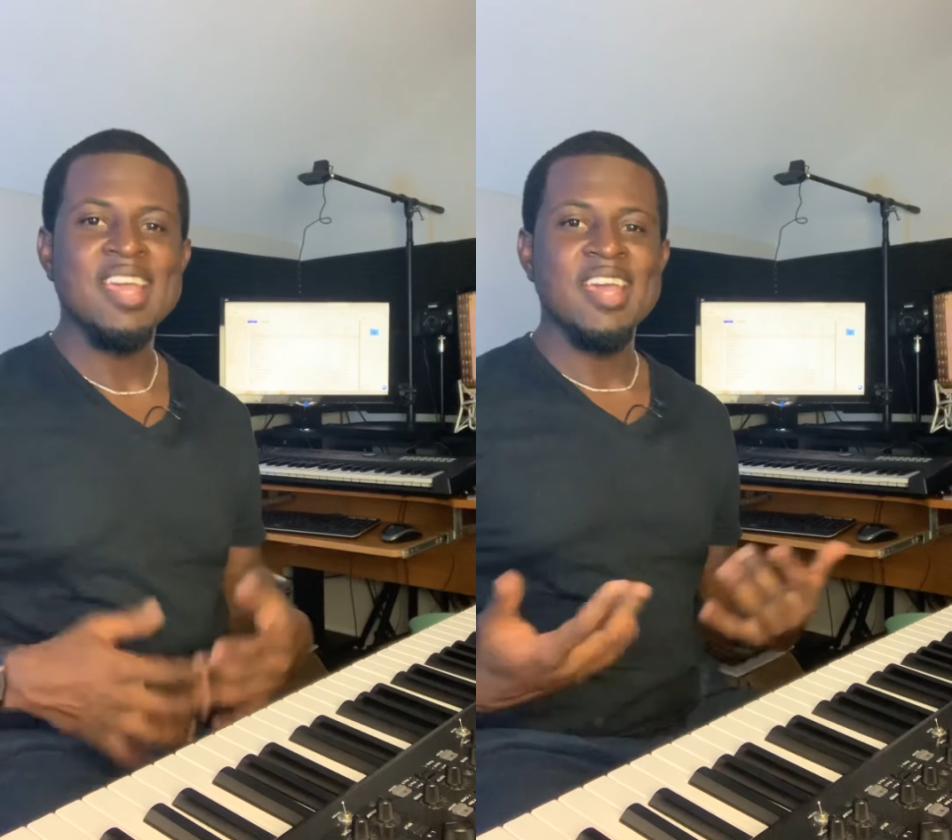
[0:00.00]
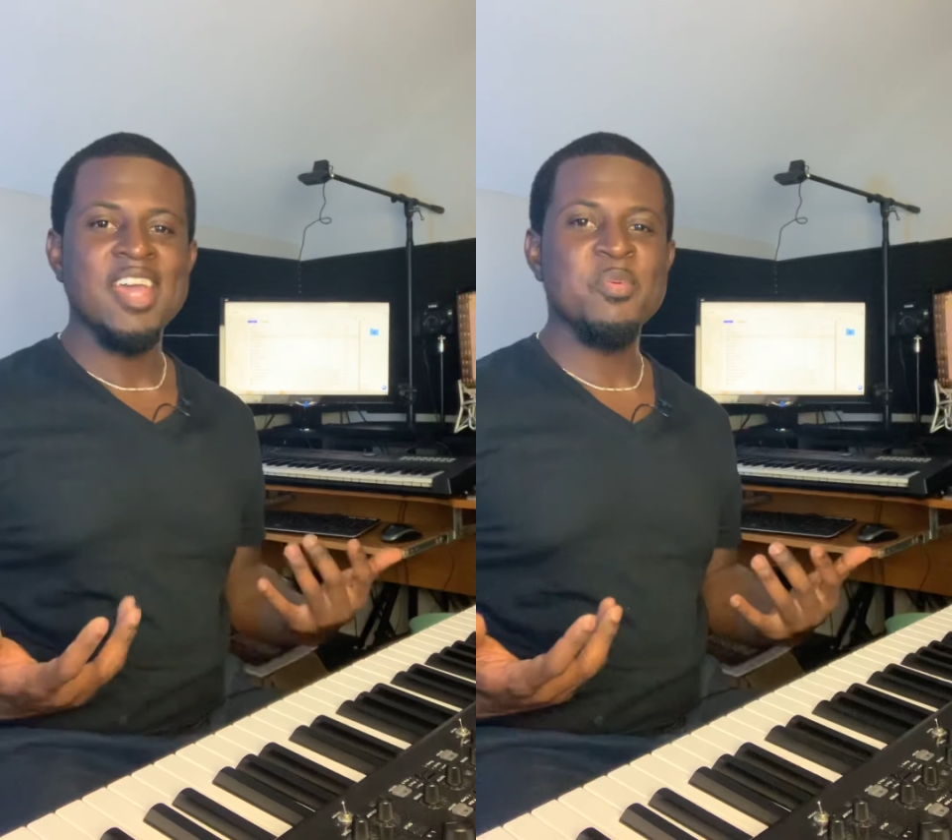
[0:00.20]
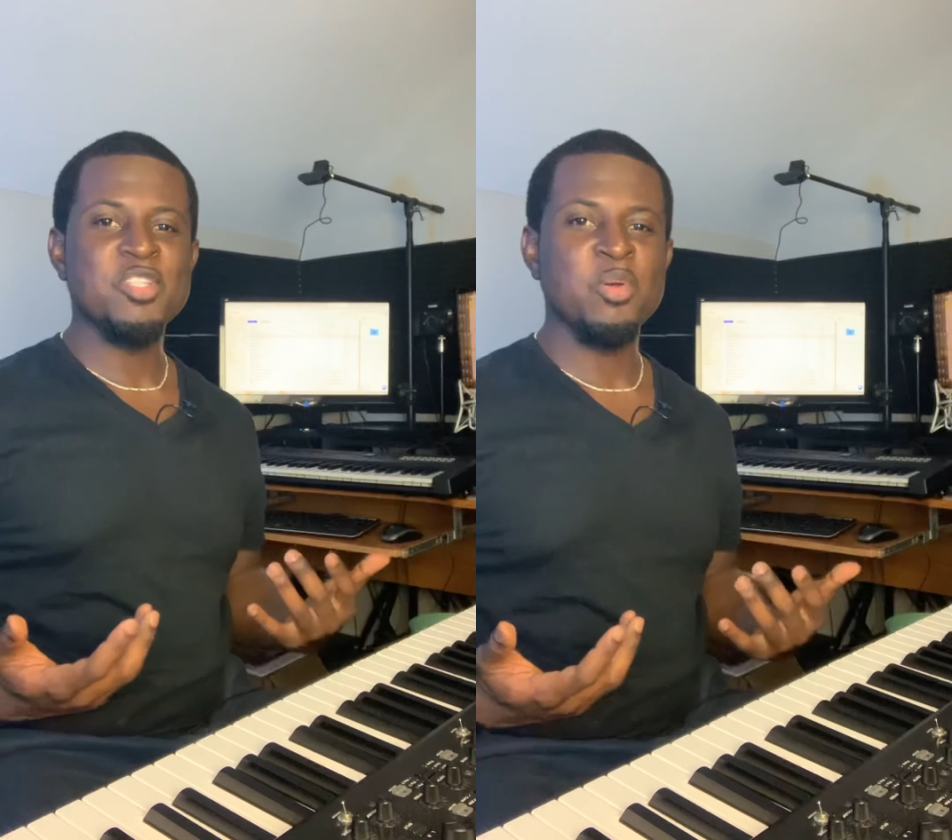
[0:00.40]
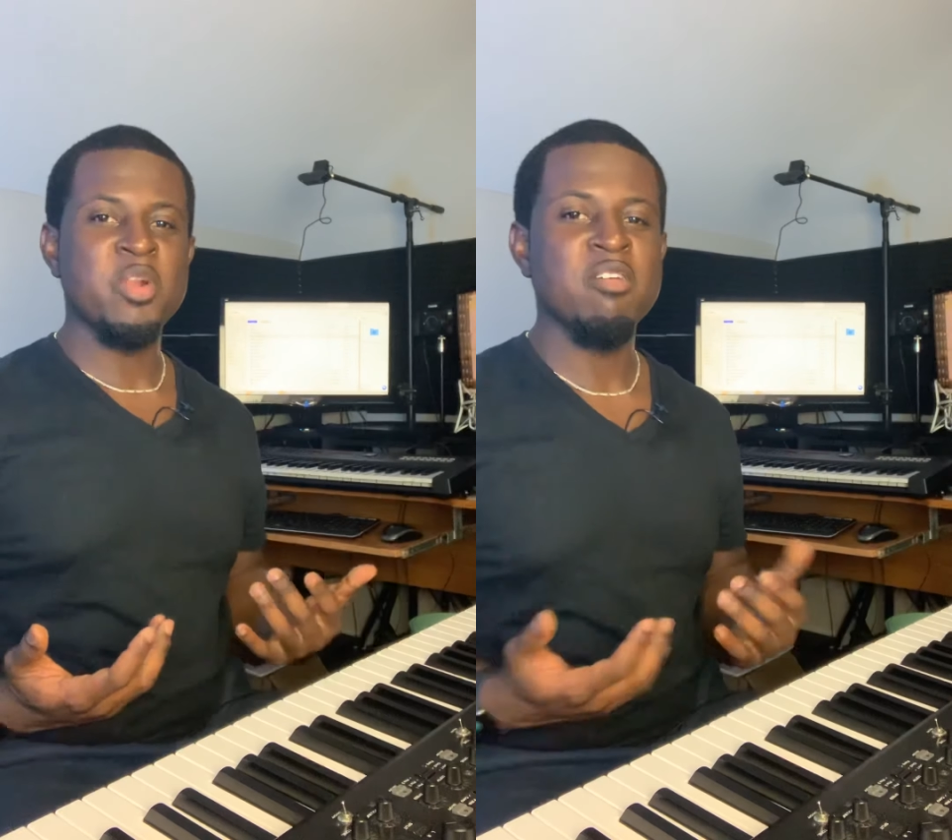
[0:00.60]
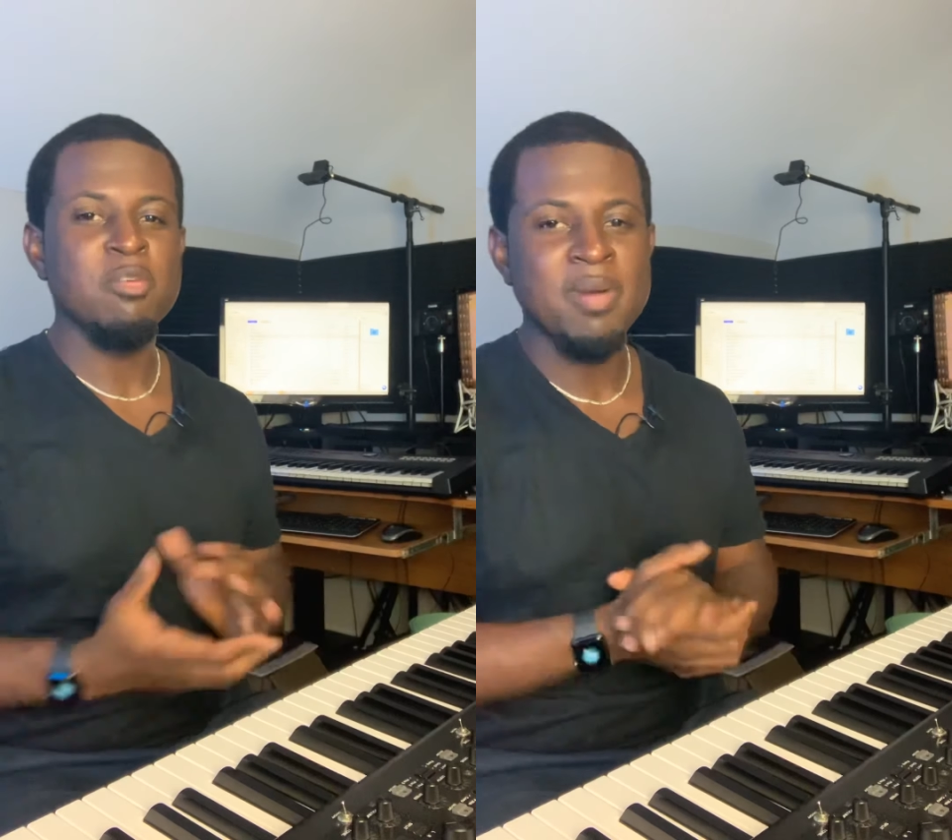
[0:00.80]
Hey, what's going
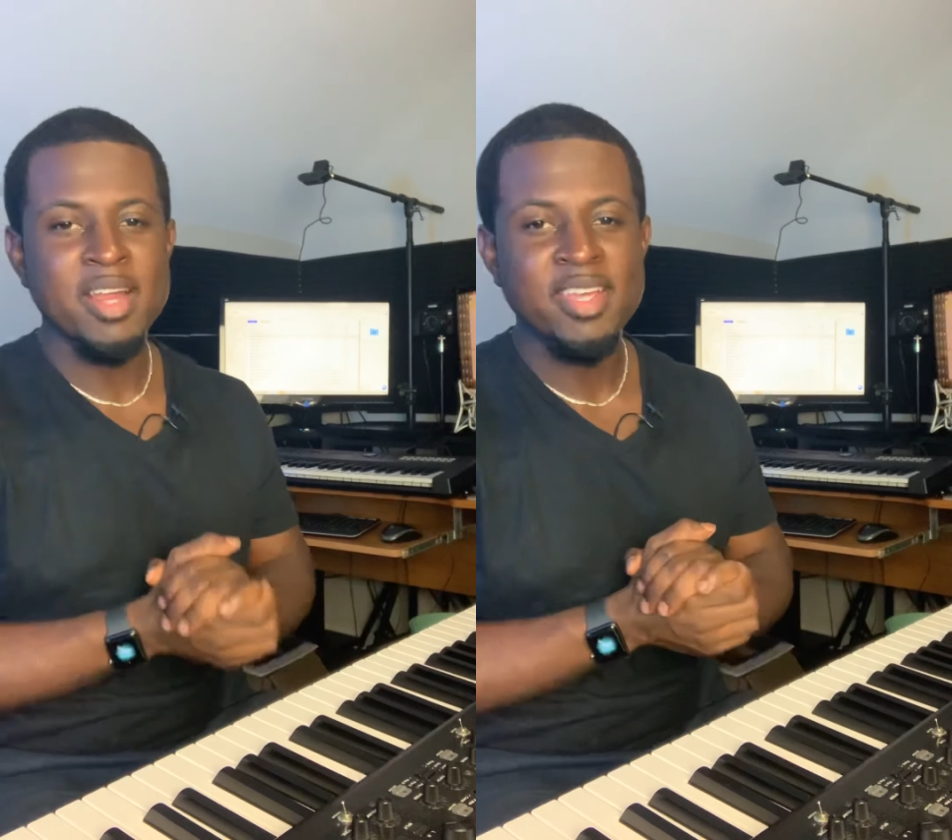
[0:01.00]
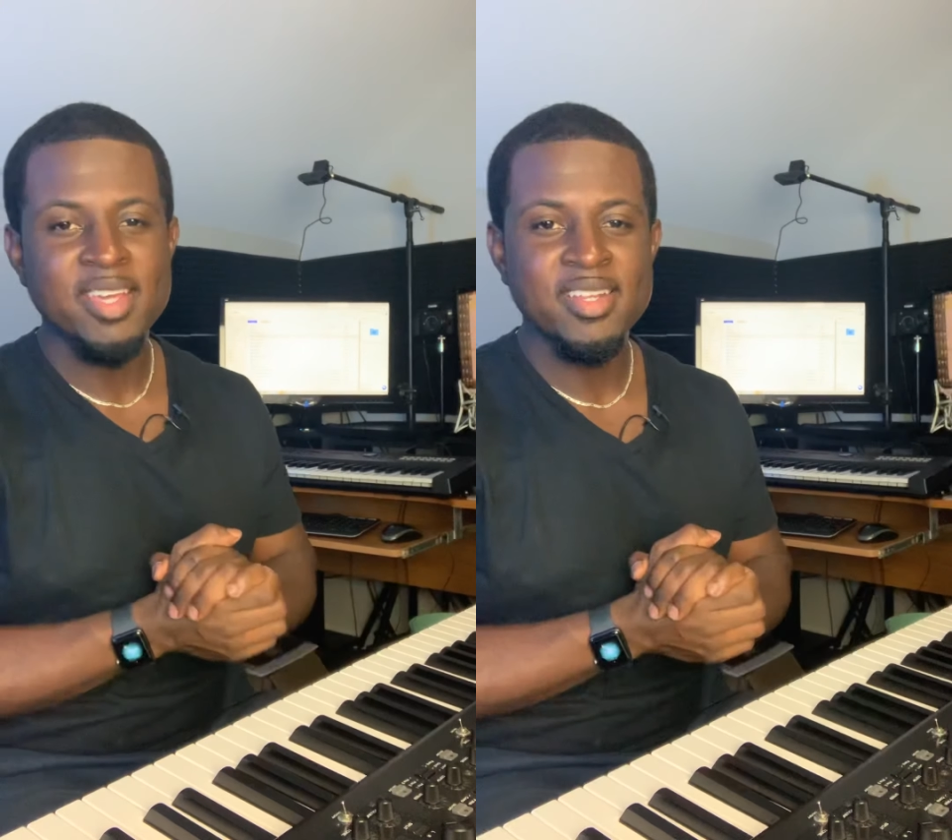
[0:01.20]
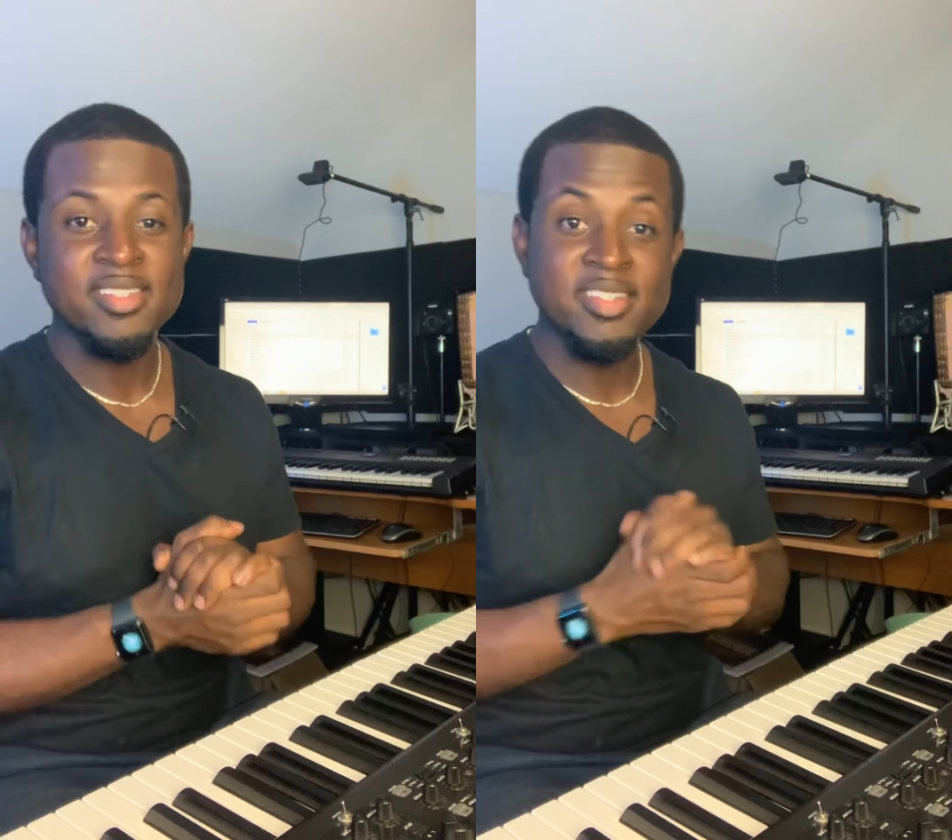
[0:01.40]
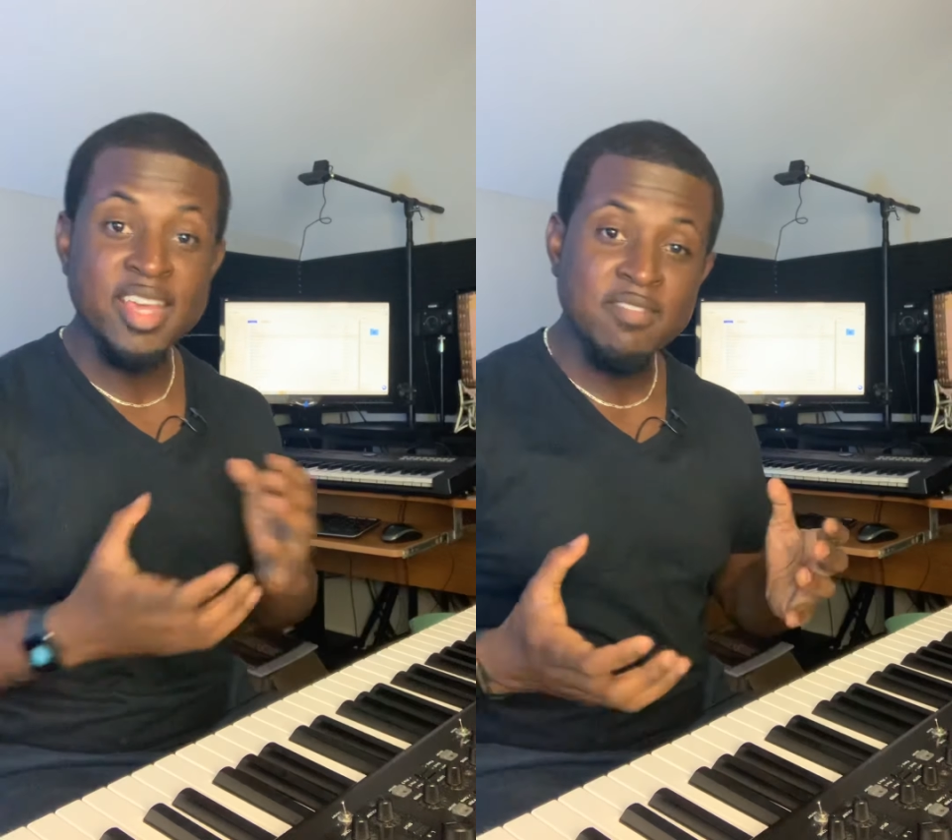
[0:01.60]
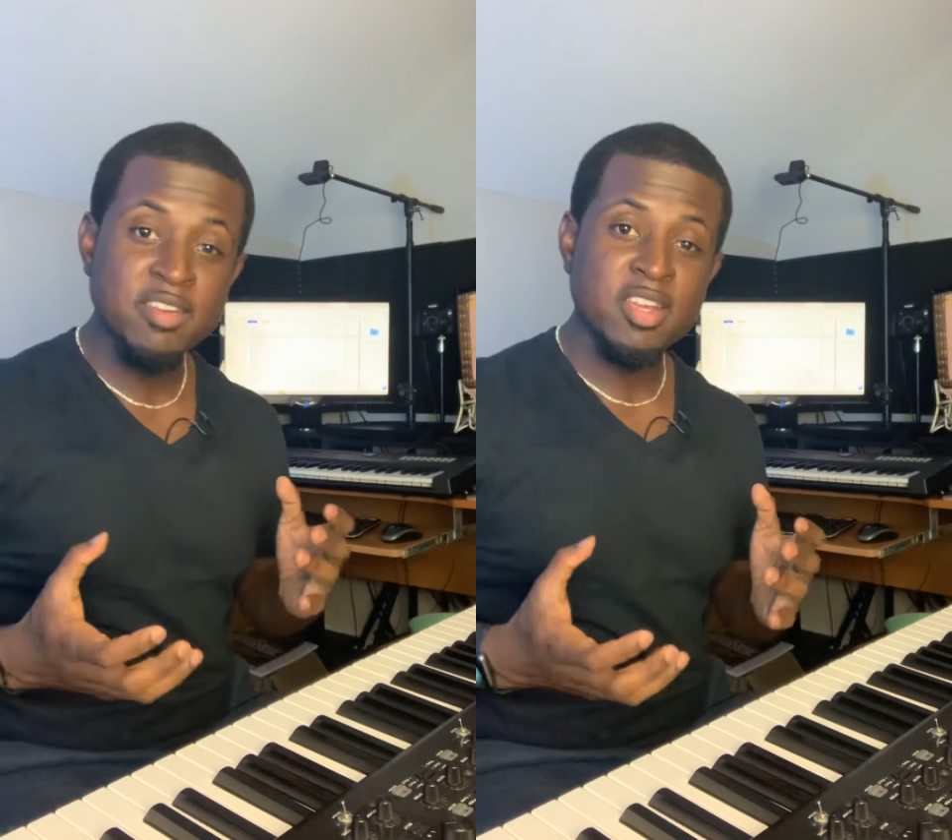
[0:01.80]
on, everybody? It is
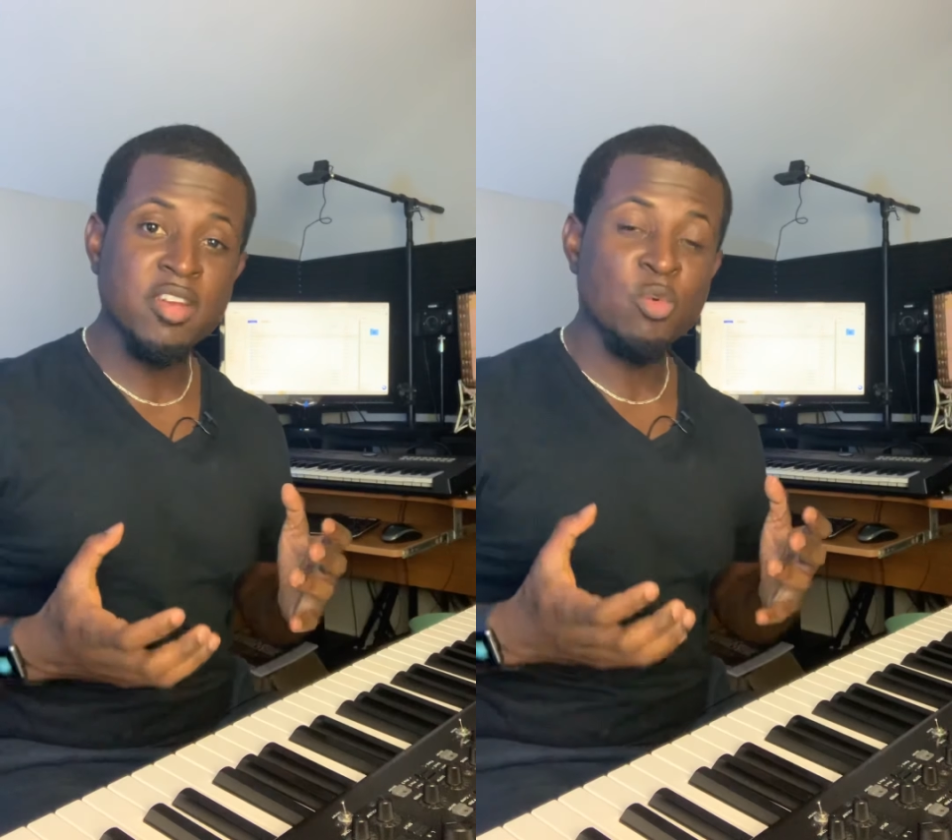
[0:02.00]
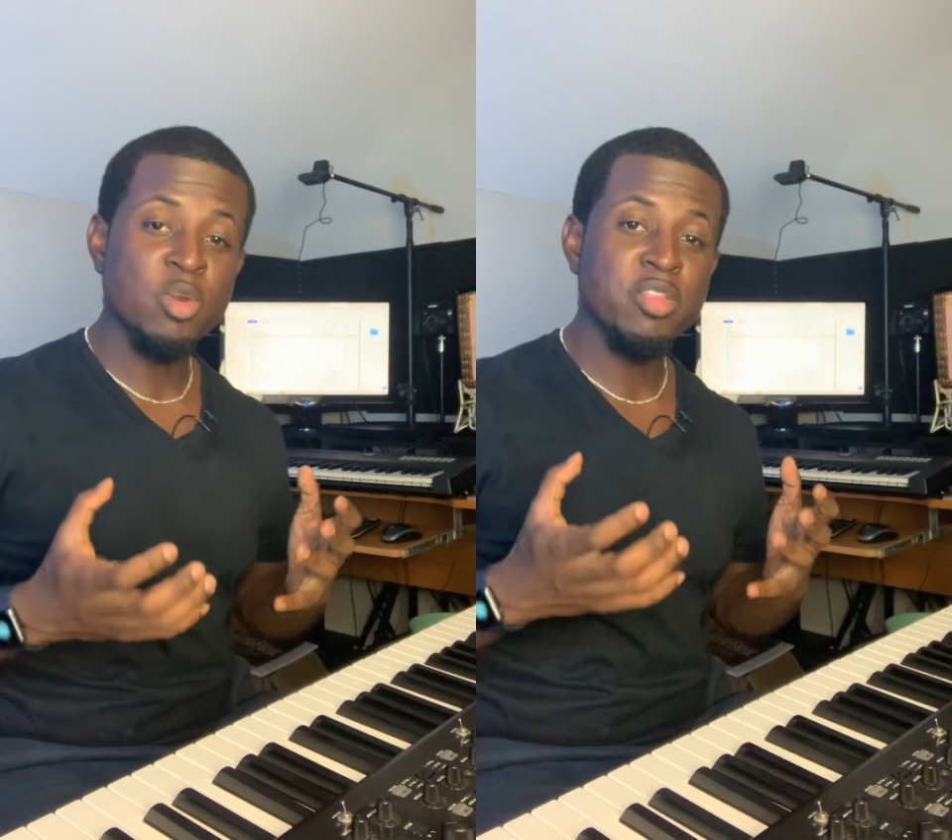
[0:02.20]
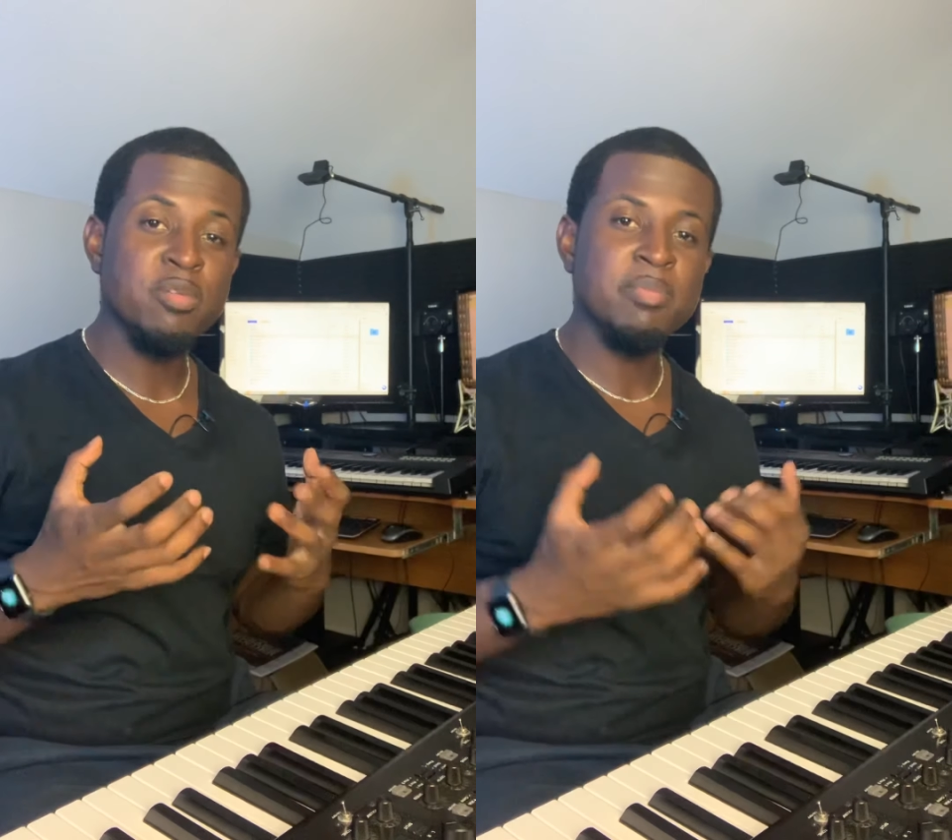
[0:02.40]
David here with